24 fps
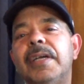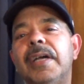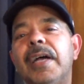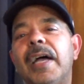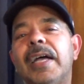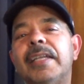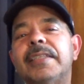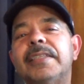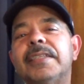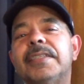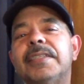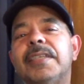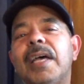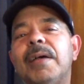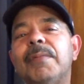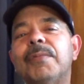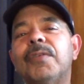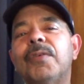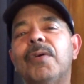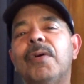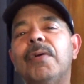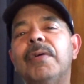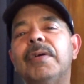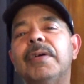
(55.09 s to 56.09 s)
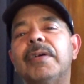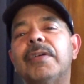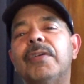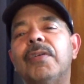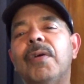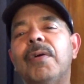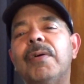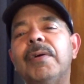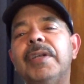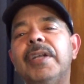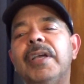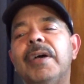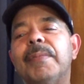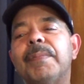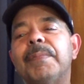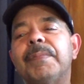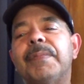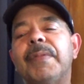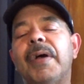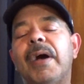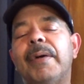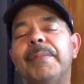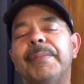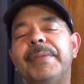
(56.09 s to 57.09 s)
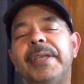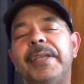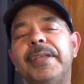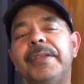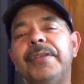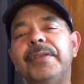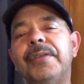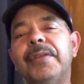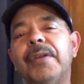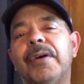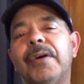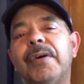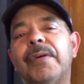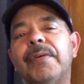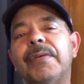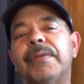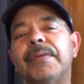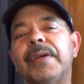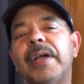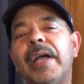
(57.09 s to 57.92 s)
At the time, growing up, I mean, you know,